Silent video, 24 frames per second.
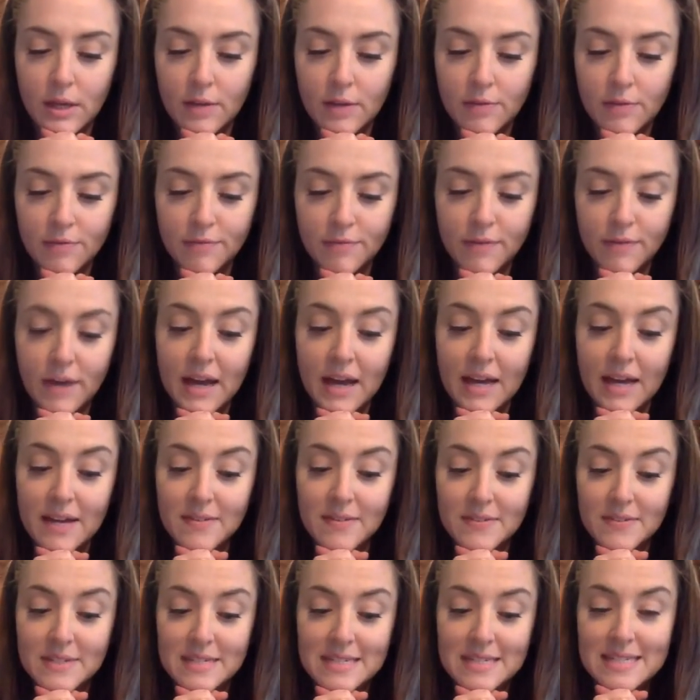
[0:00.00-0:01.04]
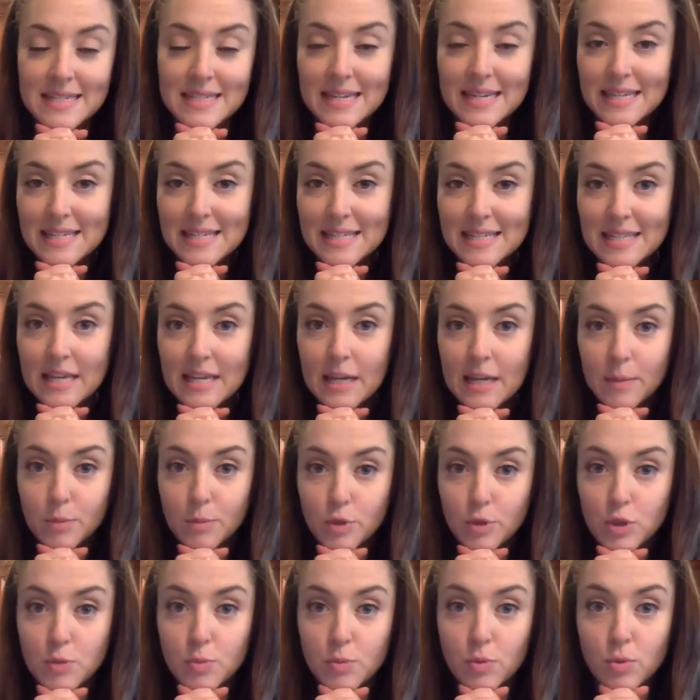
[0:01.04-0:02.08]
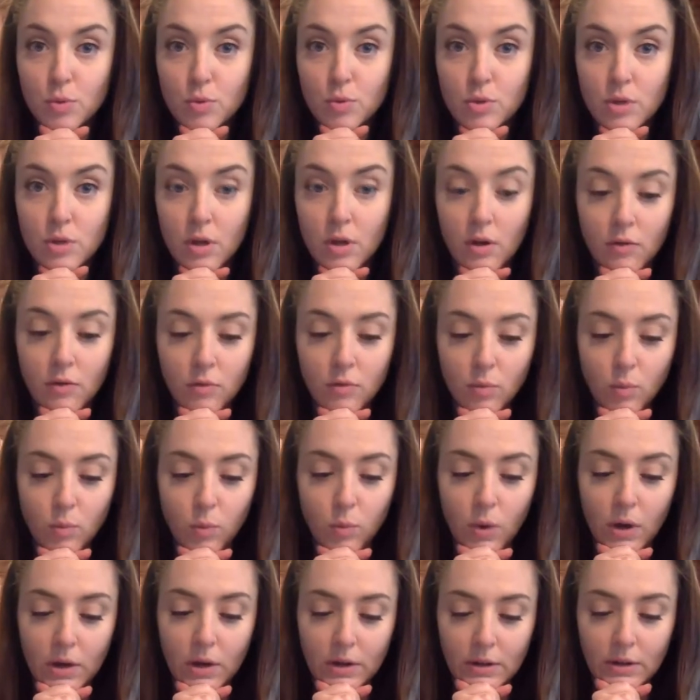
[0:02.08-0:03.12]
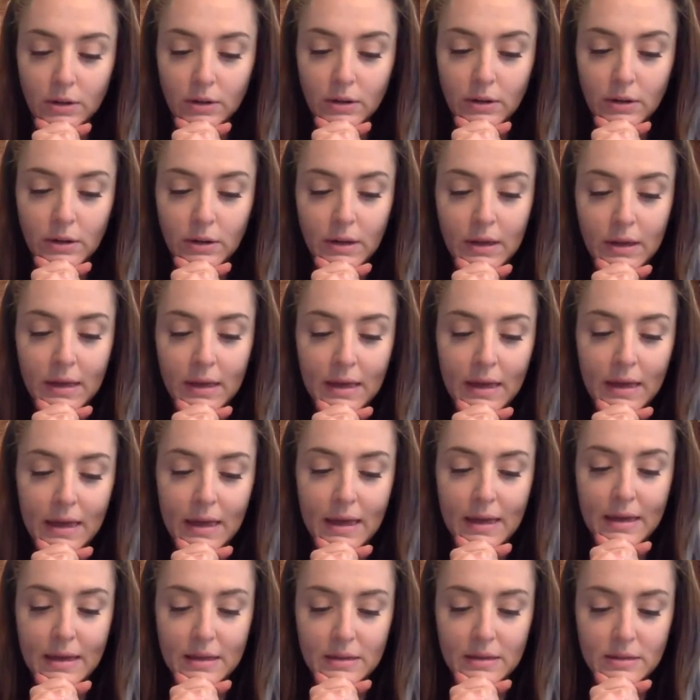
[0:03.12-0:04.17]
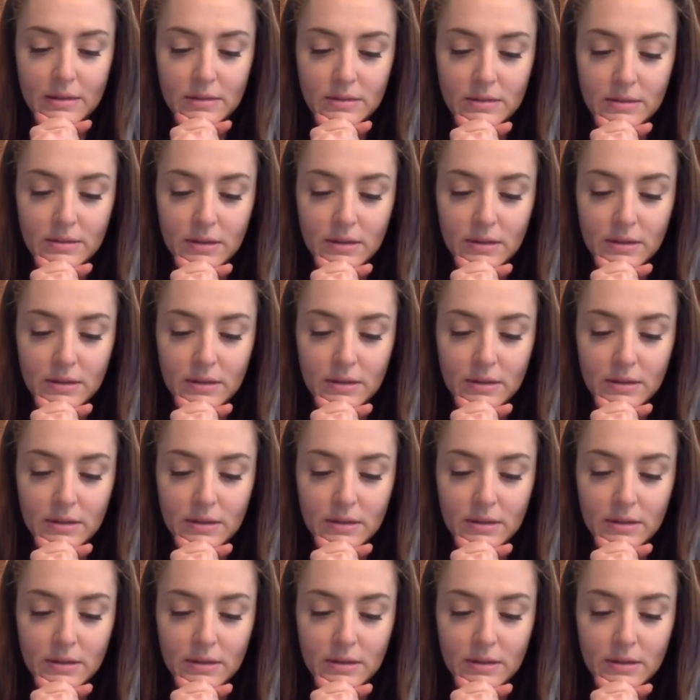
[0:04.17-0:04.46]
5 to 6 tablespoons of water, and